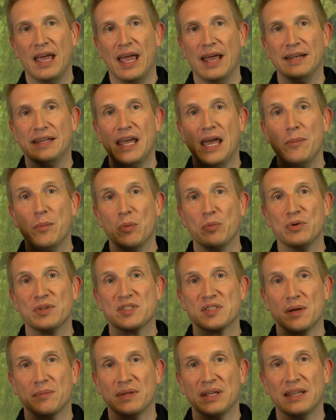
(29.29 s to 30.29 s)
and came up with
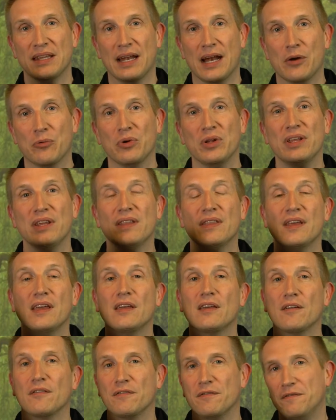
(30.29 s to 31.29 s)
something that I really
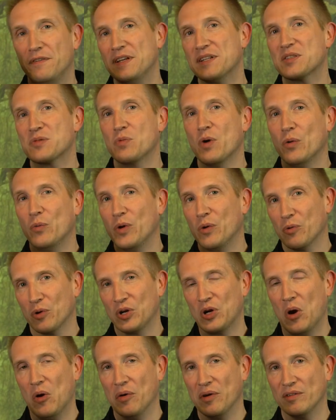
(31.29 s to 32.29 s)
think fits what we were
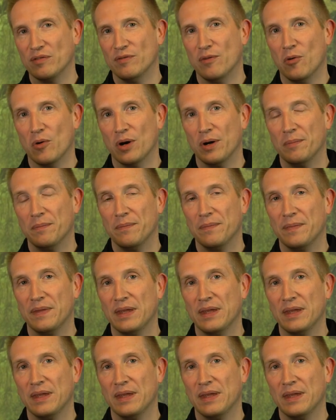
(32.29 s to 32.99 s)
going for.